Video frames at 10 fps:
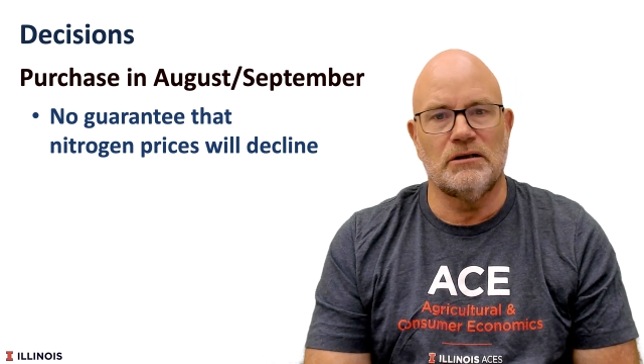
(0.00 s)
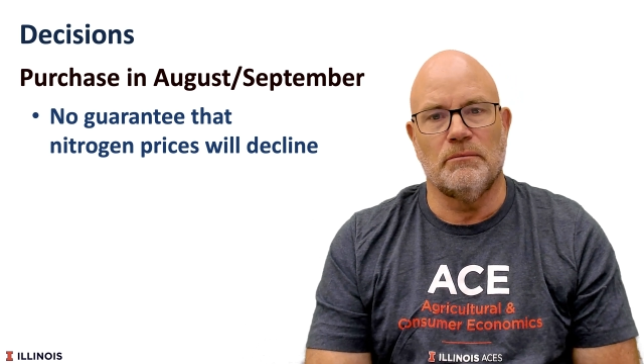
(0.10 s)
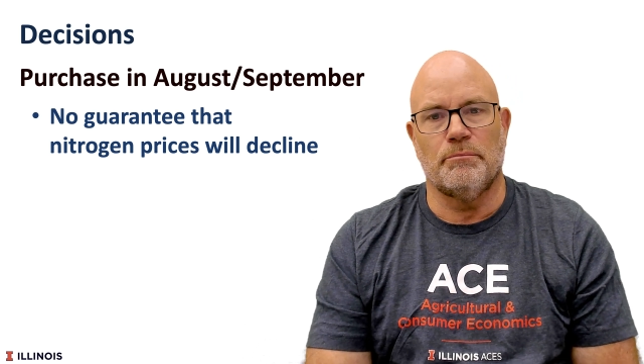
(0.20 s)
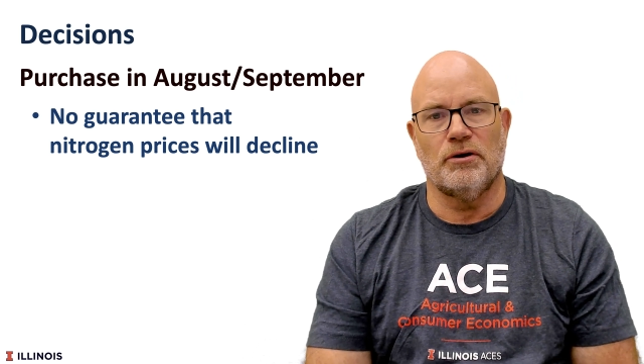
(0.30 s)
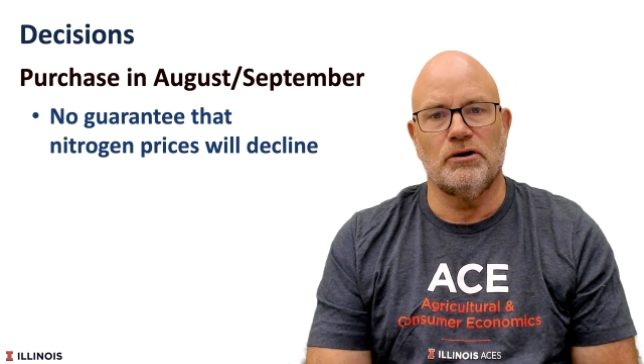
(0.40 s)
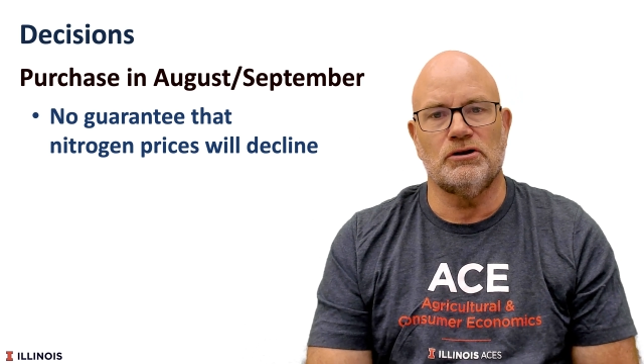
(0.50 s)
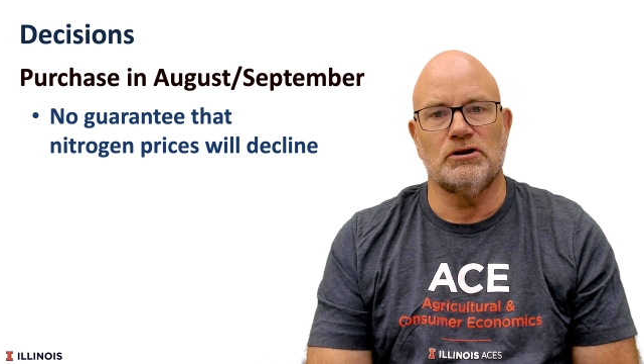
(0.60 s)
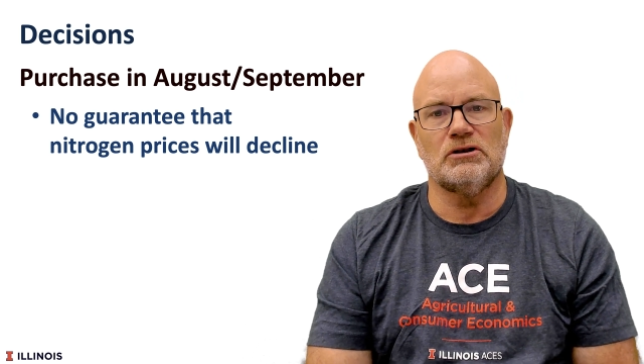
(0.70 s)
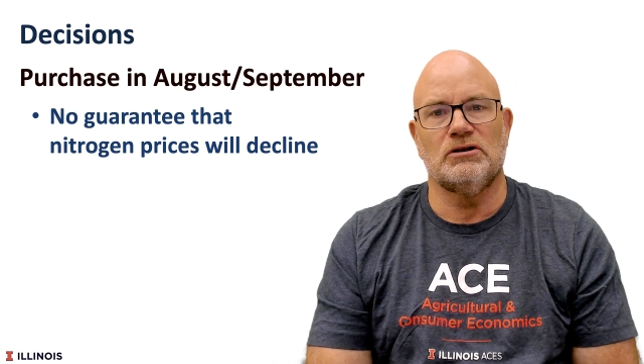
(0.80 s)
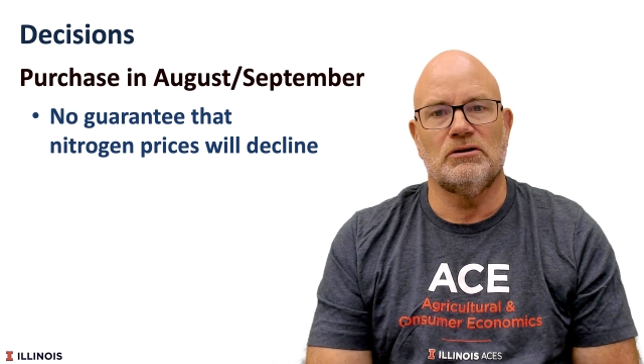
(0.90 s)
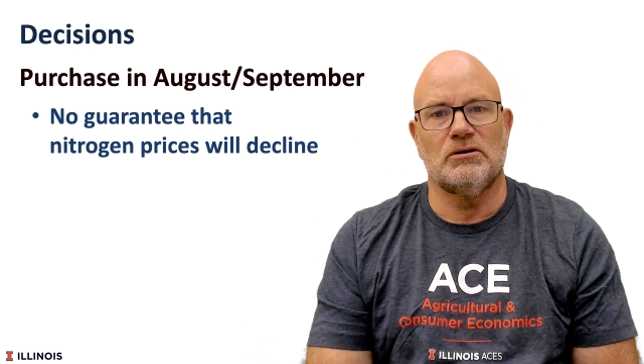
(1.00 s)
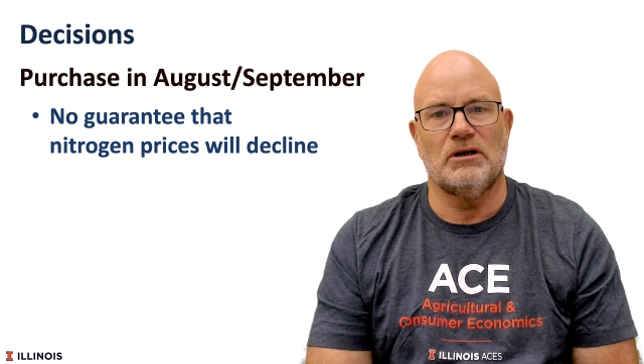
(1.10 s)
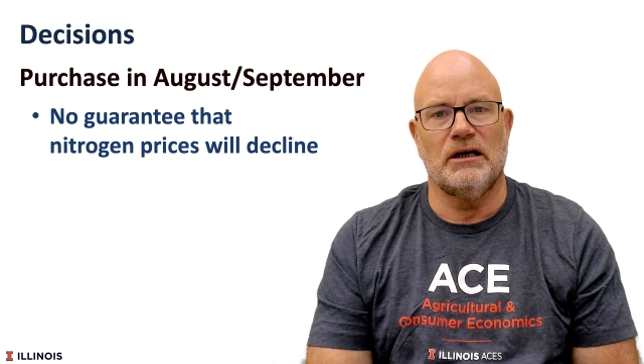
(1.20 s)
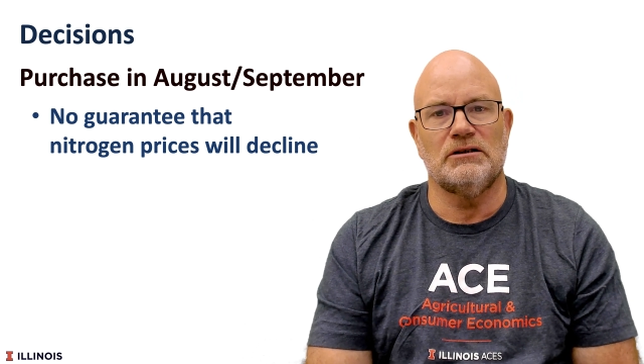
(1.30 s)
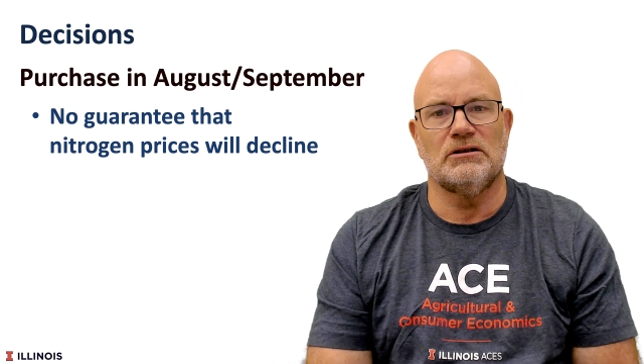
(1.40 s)
to purchase
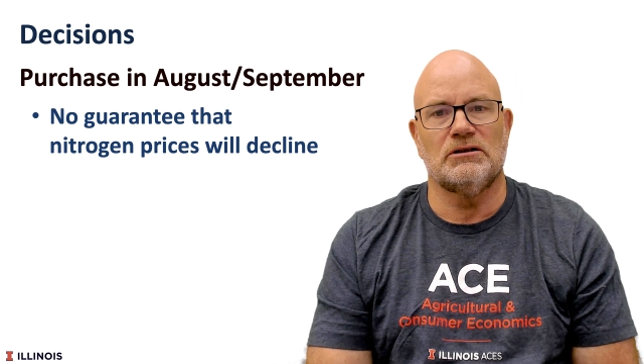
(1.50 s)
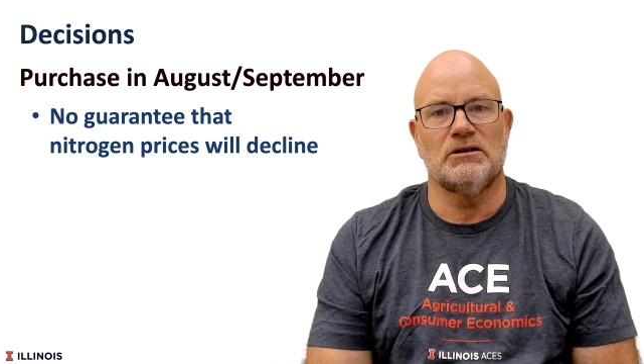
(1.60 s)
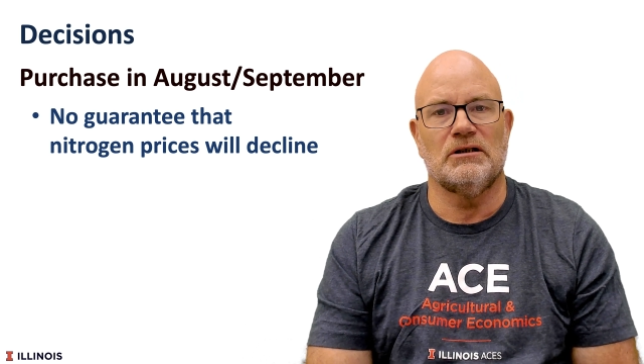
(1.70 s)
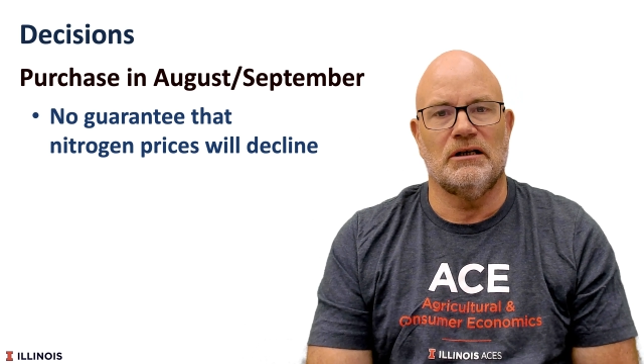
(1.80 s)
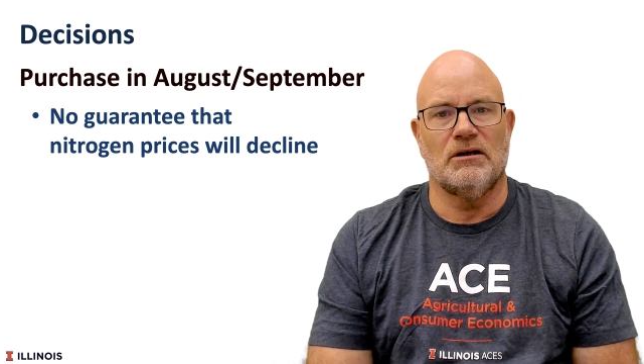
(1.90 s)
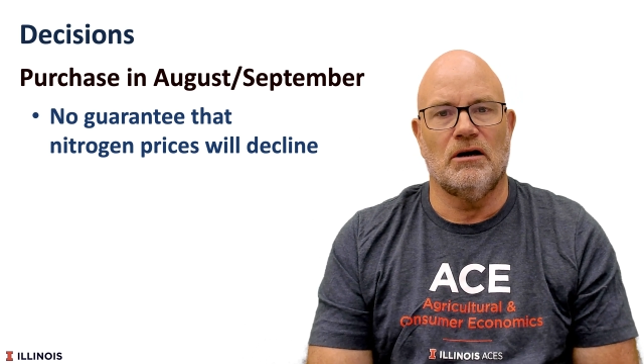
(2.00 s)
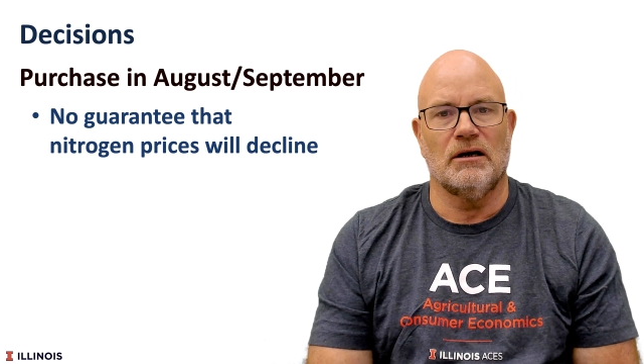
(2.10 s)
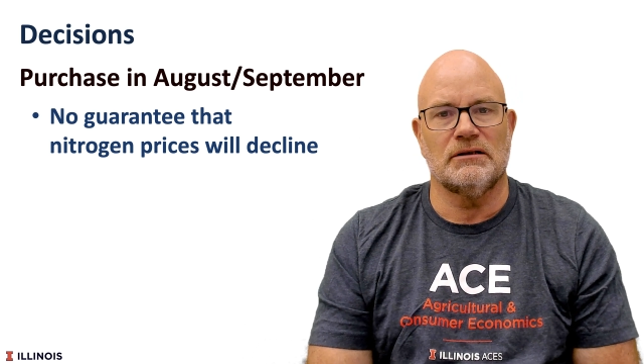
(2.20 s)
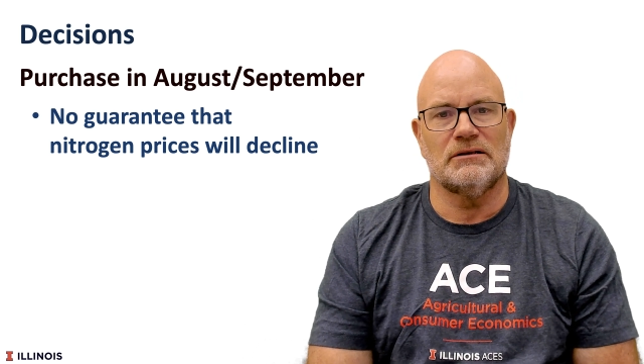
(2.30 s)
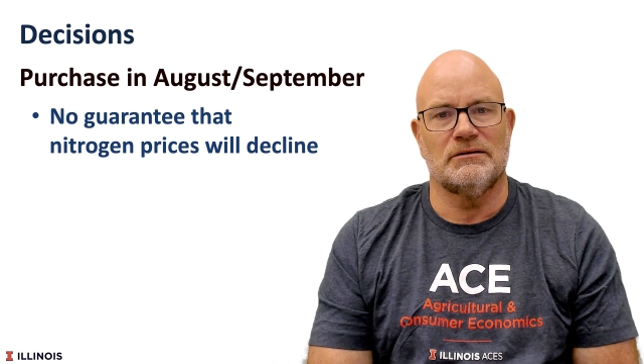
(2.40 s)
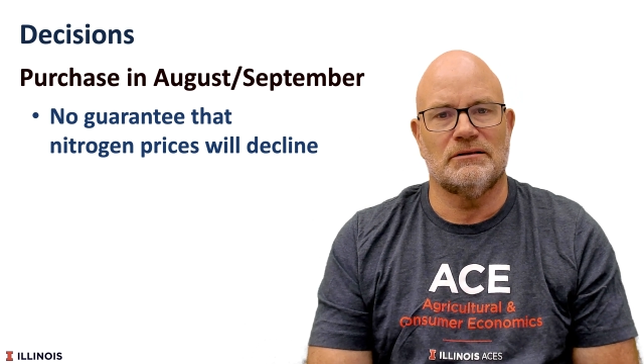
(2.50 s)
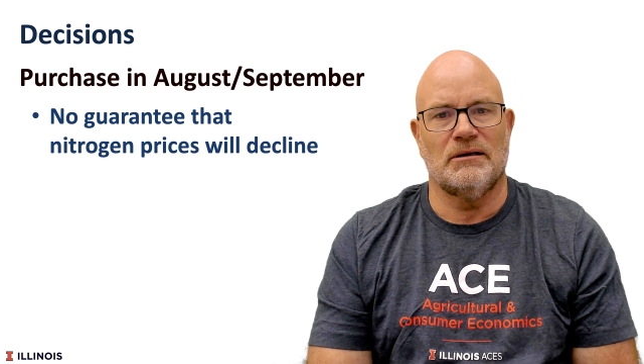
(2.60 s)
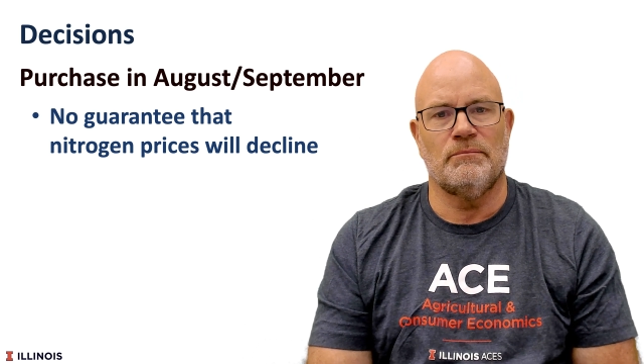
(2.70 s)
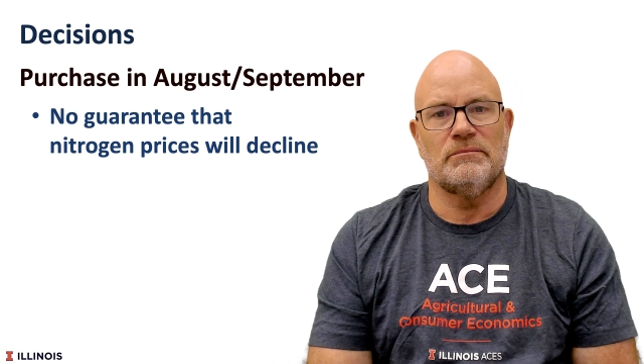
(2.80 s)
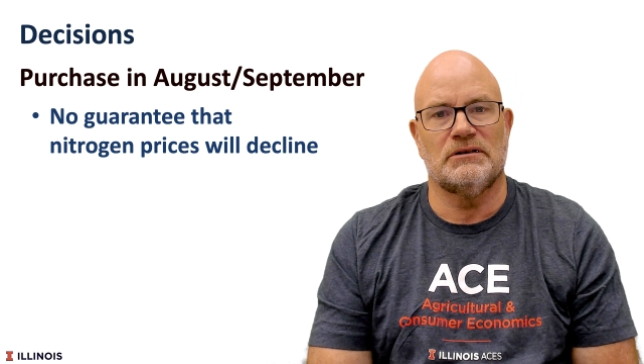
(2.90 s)
nitrogen in August and sem-